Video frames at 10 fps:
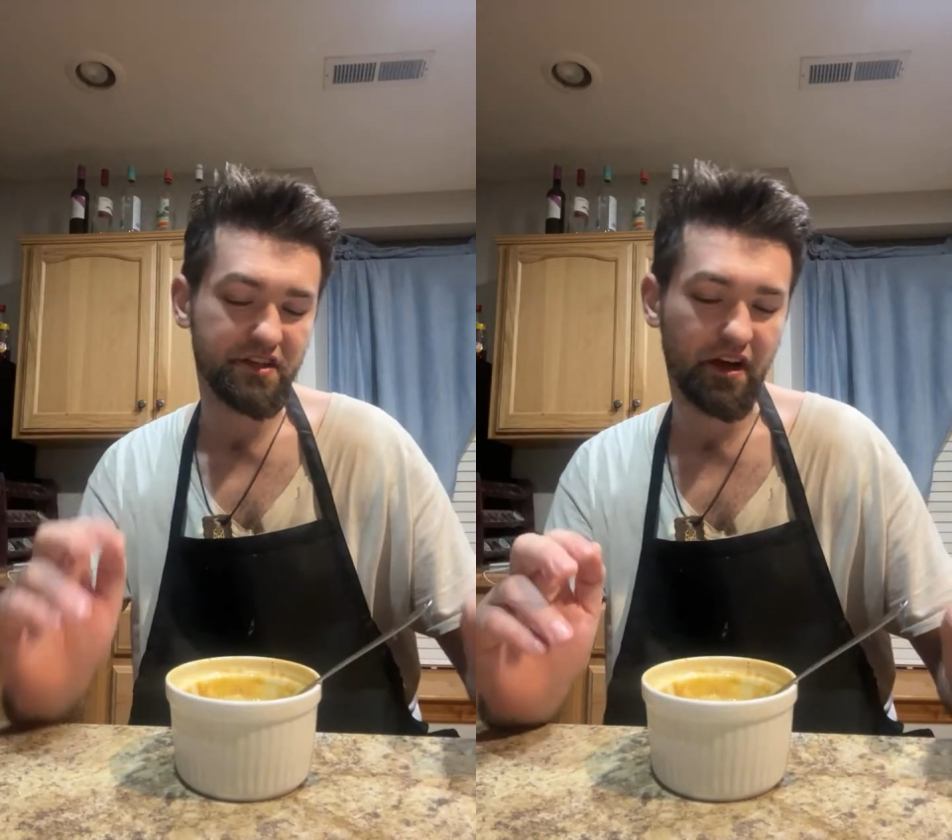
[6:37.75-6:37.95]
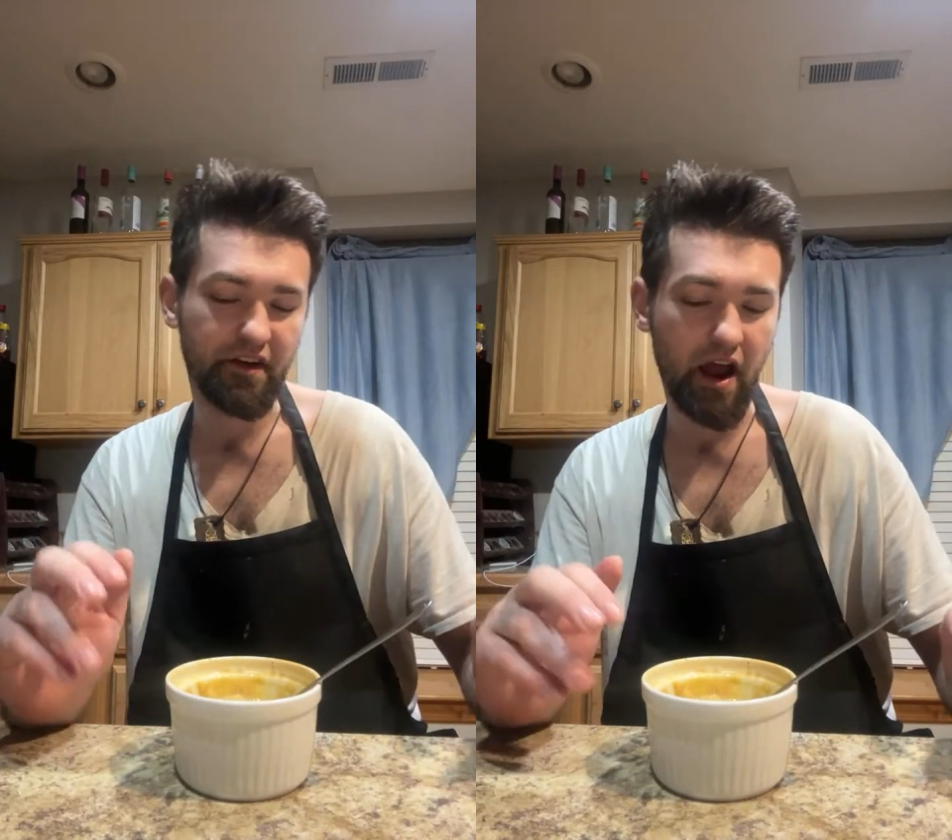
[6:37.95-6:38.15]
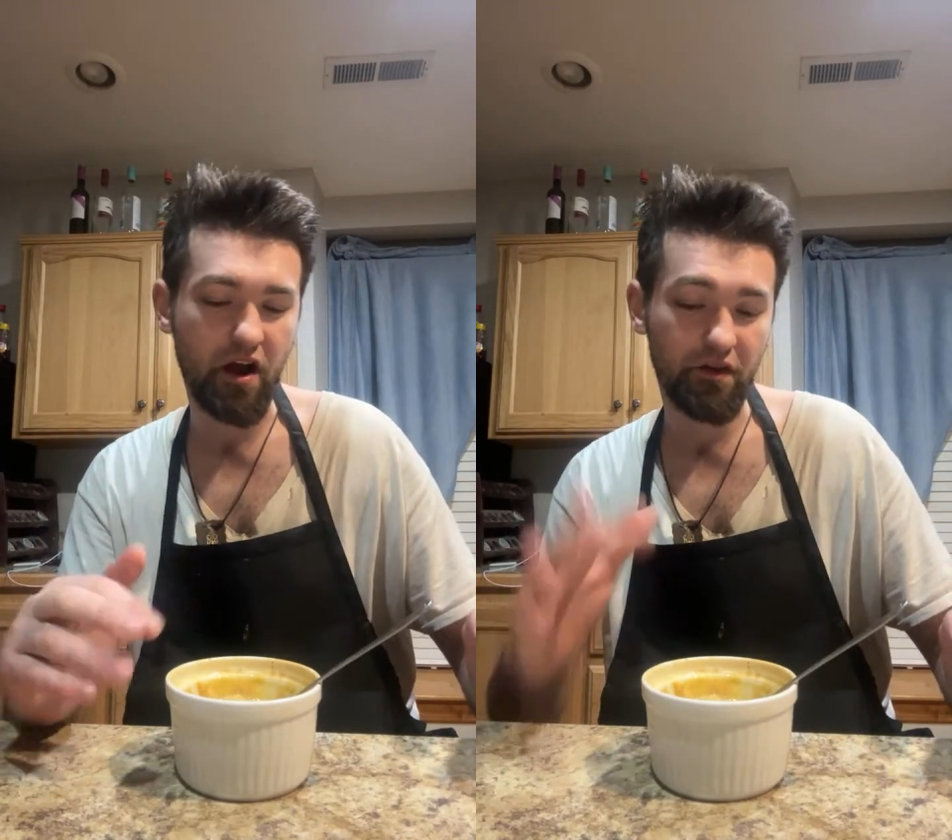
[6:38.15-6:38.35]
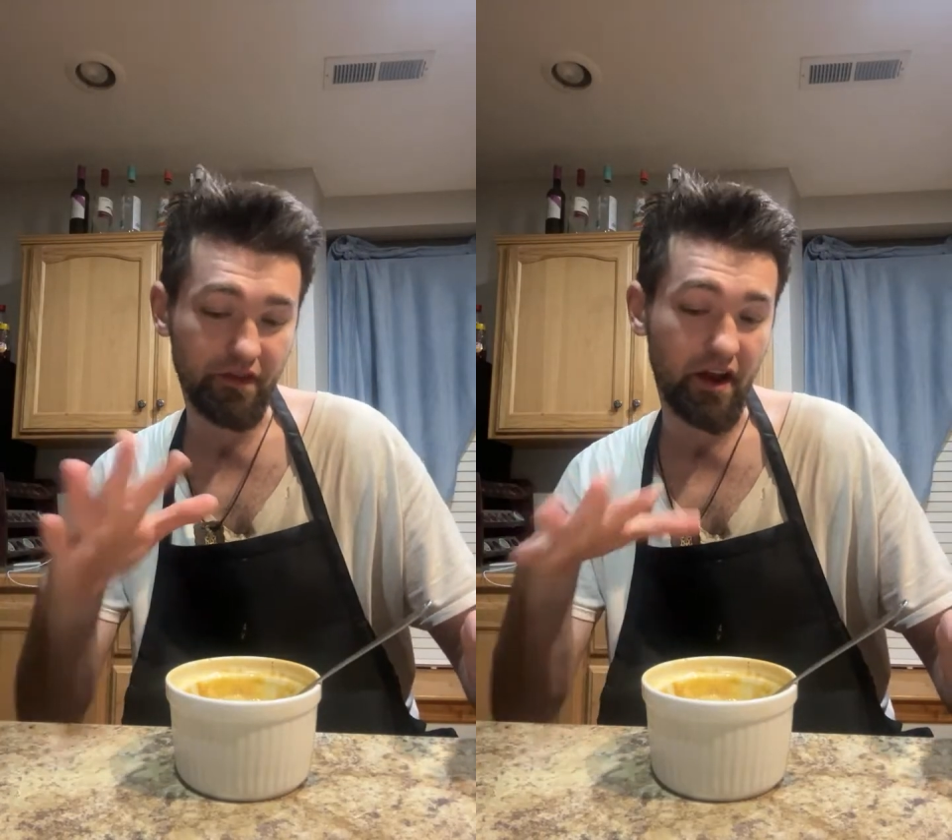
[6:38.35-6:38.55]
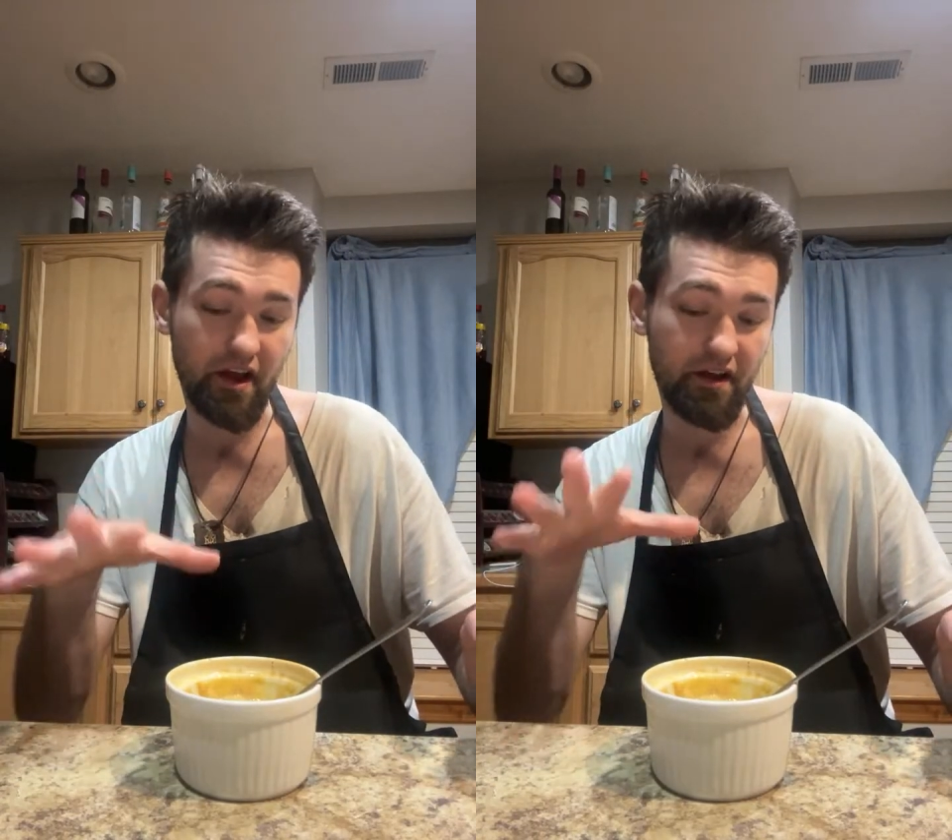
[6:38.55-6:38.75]
yeah, now
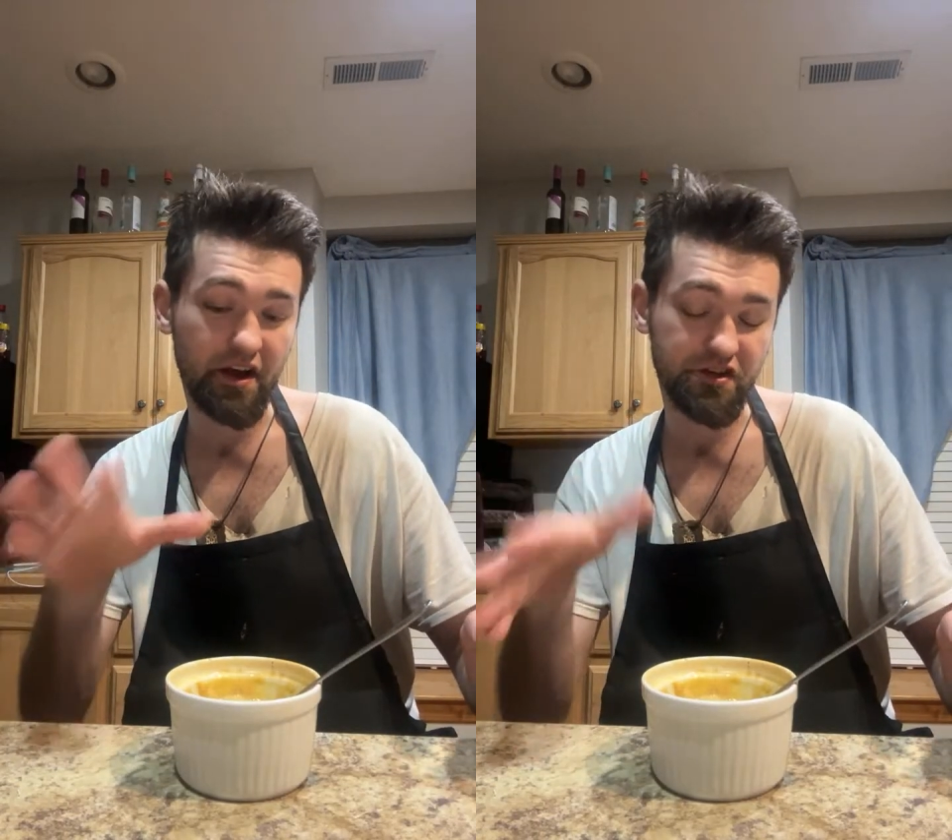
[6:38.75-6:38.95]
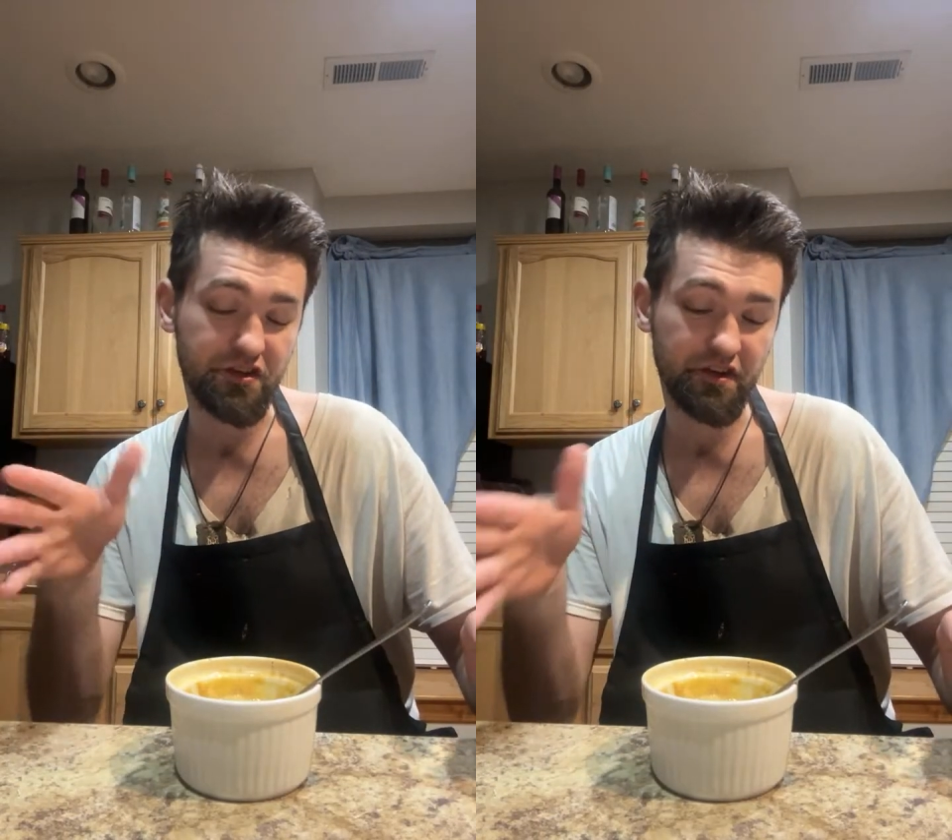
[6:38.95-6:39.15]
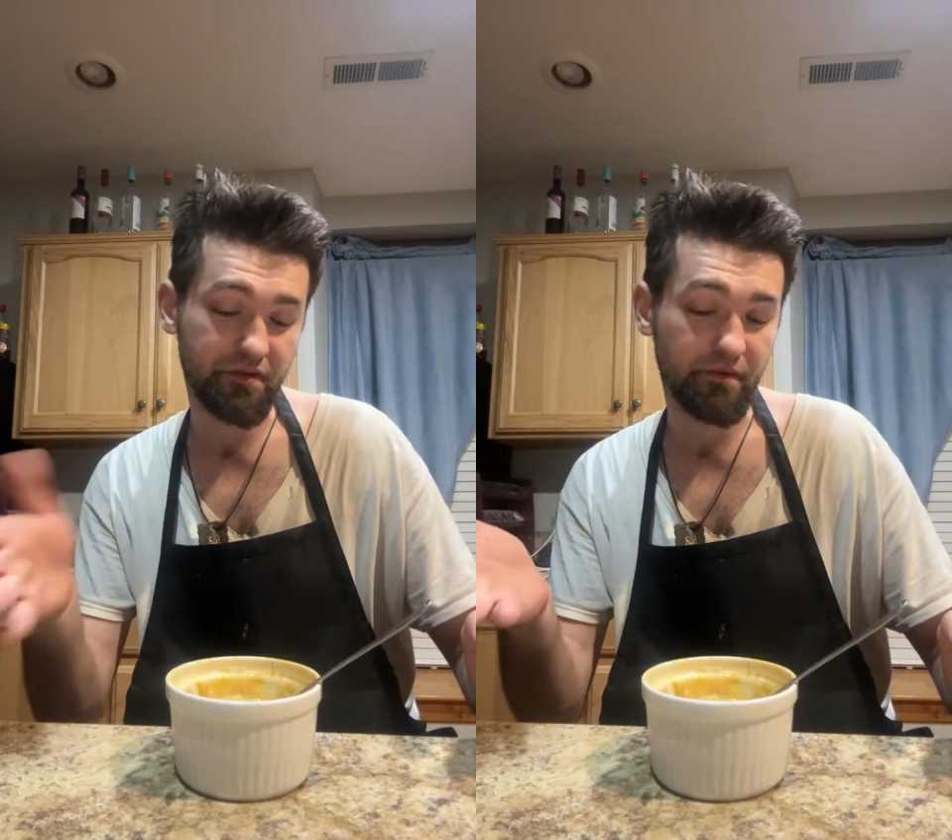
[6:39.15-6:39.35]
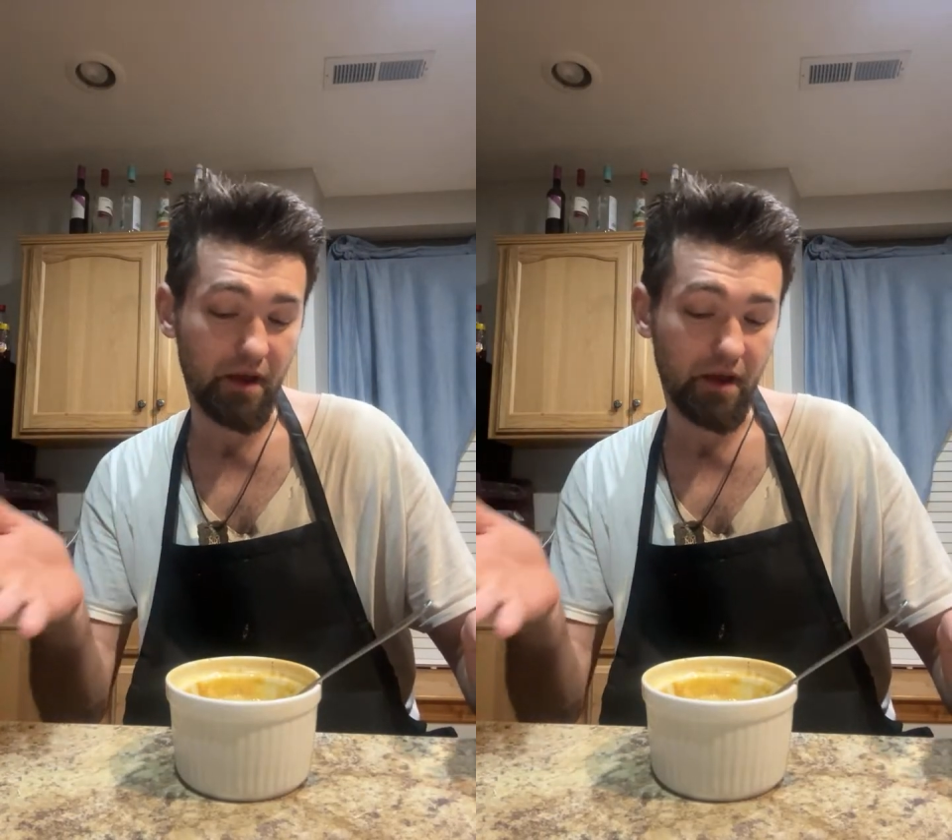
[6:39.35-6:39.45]
that I actually